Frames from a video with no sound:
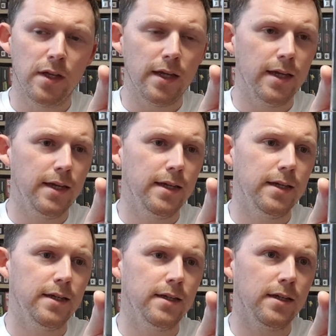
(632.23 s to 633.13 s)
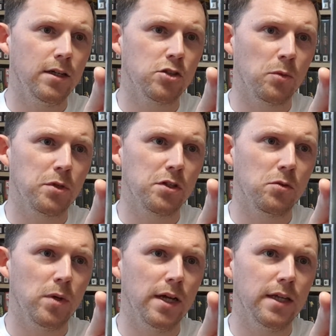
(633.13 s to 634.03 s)
a job to do
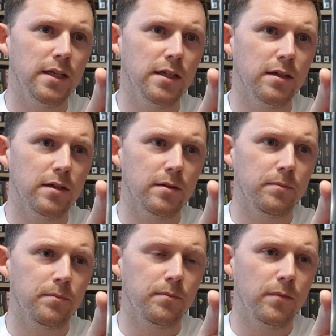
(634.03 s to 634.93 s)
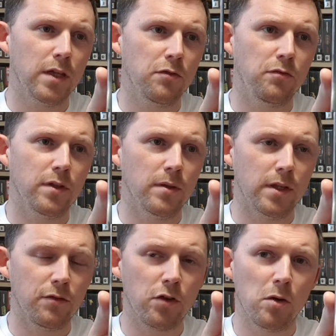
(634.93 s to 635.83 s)
where
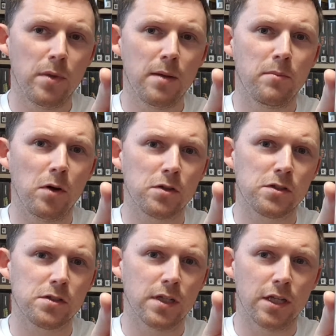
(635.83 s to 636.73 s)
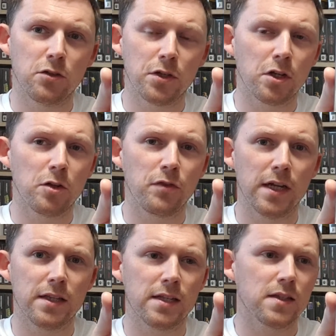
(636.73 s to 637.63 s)
you've got a main boss that you know you're going to fight
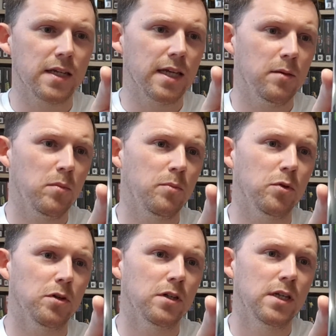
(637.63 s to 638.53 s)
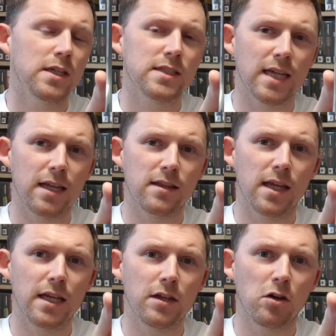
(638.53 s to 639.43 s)
at the end of the game, but to get
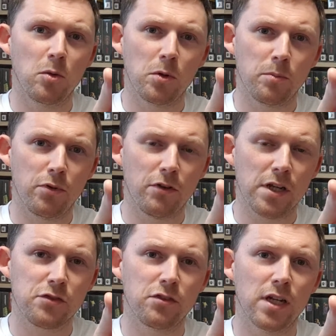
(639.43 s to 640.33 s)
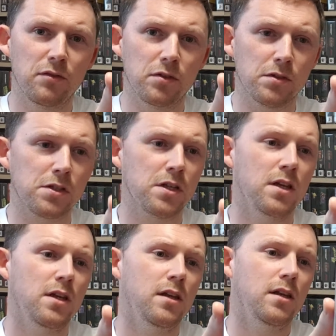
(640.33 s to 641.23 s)
there you've got to progress through levels,
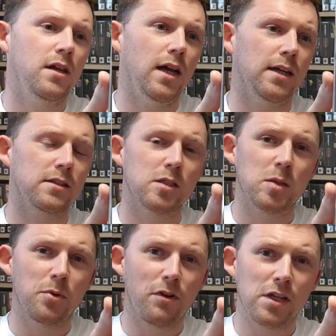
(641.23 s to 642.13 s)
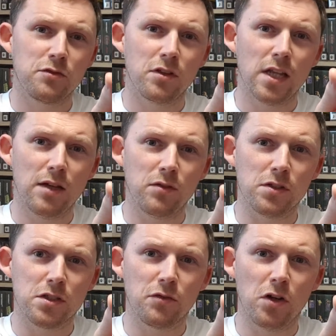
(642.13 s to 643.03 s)
and to progress through the
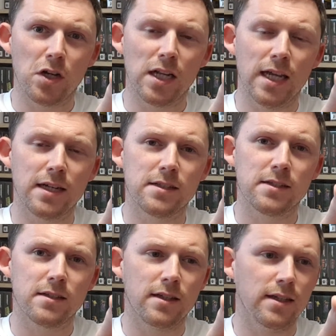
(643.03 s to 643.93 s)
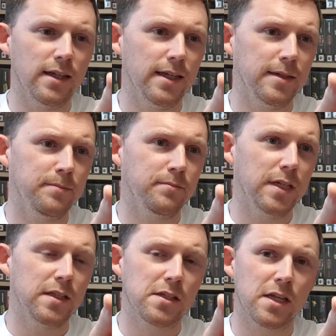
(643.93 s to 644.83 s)
levels you've got to collect in
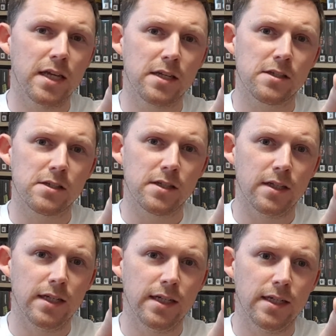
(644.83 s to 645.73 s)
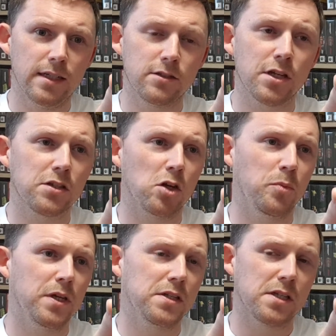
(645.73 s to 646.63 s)
this case jigsaw
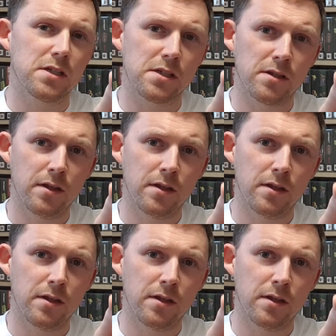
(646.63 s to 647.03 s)
pieces.